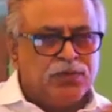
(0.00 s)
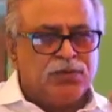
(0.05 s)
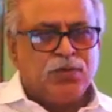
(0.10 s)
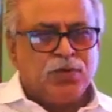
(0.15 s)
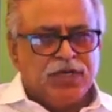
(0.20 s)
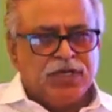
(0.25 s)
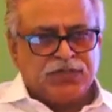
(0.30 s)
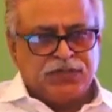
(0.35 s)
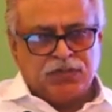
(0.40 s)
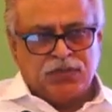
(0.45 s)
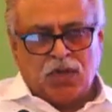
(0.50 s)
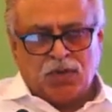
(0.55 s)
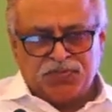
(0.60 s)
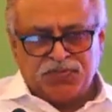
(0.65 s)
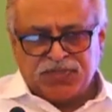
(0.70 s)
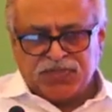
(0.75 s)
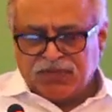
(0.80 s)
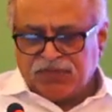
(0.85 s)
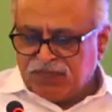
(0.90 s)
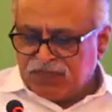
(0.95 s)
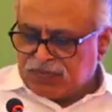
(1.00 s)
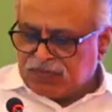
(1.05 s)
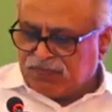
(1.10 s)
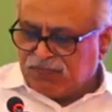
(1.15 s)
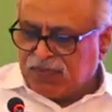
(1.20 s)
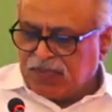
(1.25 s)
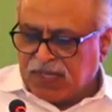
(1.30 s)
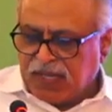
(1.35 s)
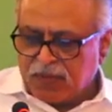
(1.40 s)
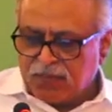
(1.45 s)
donation option, which
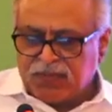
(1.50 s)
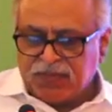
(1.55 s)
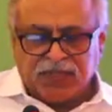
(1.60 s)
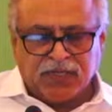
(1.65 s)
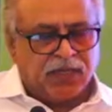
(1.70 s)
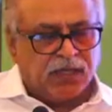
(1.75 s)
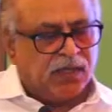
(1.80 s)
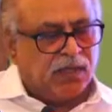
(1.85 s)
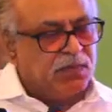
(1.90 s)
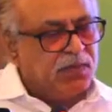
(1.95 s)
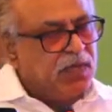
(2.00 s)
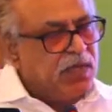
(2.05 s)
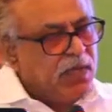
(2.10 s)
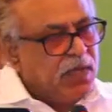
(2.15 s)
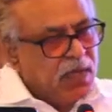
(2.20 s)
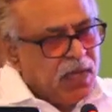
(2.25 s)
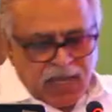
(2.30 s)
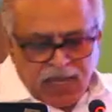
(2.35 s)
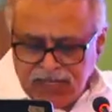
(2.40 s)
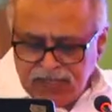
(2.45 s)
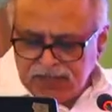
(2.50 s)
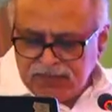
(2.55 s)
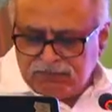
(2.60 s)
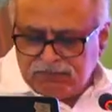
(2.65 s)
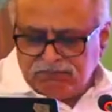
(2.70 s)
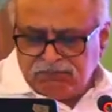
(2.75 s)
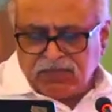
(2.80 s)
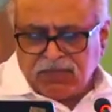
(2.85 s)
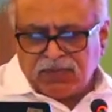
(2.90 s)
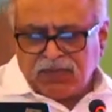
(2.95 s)
can be taken up. And
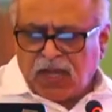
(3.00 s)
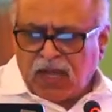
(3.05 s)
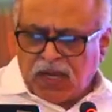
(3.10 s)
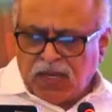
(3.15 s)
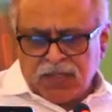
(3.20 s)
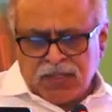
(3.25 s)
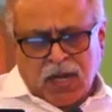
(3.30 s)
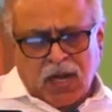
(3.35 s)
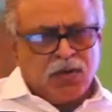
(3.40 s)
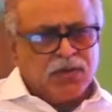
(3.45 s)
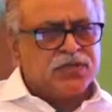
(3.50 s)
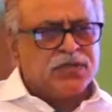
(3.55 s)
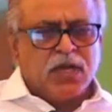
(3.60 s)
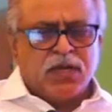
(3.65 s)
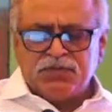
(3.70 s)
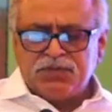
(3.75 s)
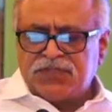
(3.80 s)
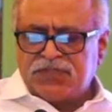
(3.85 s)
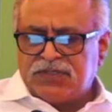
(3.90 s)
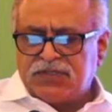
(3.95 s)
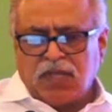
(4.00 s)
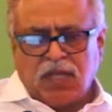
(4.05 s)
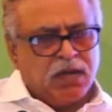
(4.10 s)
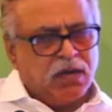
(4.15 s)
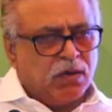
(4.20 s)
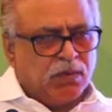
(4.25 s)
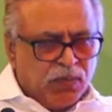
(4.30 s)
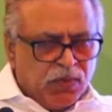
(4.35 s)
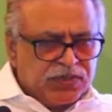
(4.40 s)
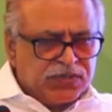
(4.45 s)
our outcomes are
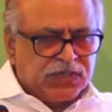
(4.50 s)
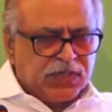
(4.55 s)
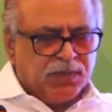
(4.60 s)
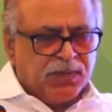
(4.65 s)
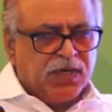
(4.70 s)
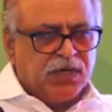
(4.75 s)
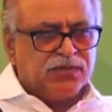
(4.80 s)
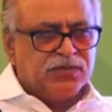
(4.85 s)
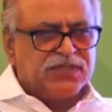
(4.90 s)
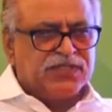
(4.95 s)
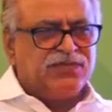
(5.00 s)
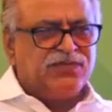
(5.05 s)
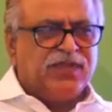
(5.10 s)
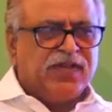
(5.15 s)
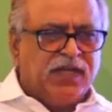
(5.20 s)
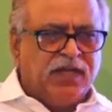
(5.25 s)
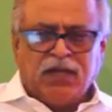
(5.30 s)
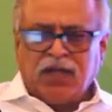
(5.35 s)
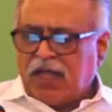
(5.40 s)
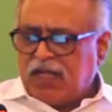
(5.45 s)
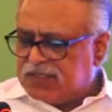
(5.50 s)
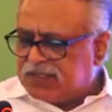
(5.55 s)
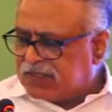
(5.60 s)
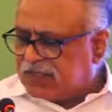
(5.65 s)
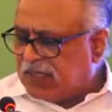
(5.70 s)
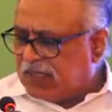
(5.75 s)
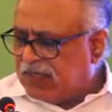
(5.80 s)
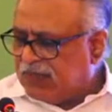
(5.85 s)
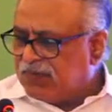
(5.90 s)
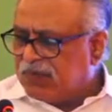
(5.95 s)
almost similar. This is a very large
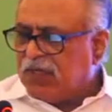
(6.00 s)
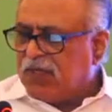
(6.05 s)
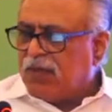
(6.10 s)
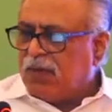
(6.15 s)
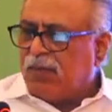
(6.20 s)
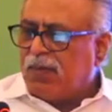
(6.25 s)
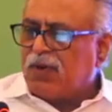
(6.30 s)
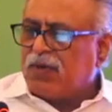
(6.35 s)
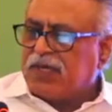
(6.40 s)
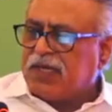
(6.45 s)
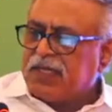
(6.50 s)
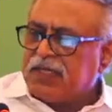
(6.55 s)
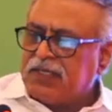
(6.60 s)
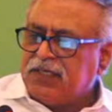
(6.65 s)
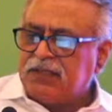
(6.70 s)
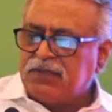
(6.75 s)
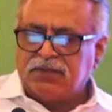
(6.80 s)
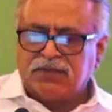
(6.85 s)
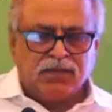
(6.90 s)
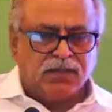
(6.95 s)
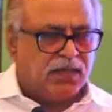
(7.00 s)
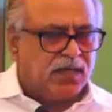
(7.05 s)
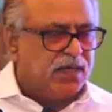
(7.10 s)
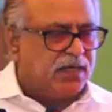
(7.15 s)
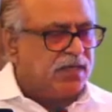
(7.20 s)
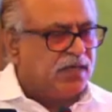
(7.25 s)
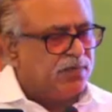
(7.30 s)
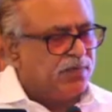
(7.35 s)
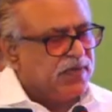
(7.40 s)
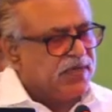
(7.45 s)
study, about
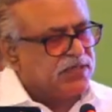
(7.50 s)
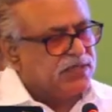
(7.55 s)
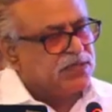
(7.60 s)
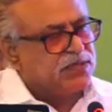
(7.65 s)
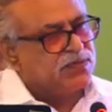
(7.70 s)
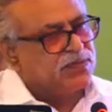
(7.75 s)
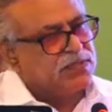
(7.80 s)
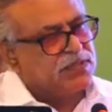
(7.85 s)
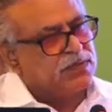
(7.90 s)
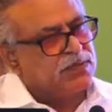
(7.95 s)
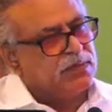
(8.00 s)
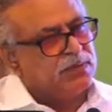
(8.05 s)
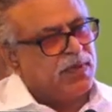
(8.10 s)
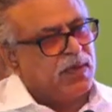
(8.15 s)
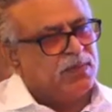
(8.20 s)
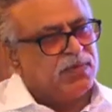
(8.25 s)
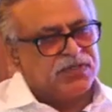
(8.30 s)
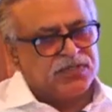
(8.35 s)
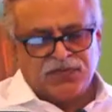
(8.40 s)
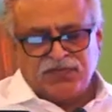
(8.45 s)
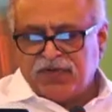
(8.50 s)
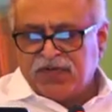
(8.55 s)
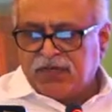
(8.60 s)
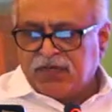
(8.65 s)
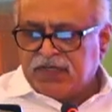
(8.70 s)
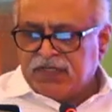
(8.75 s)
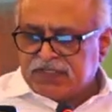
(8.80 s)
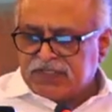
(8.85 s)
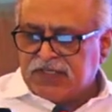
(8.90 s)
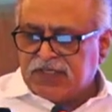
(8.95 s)
1,800 patients, which has been published very
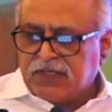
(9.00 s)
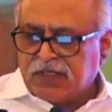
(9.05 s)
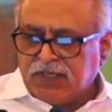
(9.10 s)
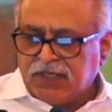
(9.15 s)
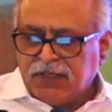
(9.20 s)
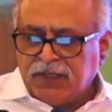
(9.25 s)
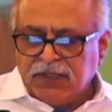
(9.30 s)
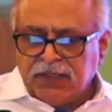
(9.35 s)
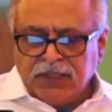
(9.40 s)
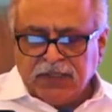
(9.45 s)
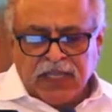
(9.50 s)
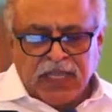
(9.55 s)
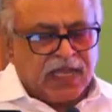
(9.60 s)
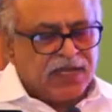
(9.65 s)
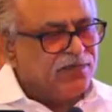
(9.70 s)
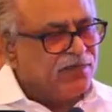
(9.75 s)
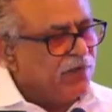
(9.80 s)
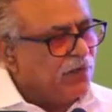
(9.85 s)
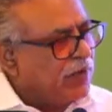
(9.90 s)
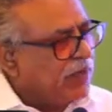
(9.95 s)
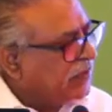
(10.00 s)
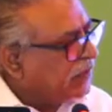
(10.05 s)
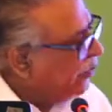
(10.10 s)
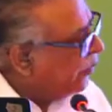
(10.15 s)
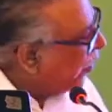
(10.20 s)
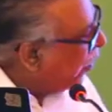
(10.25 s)
recently. And if you look at the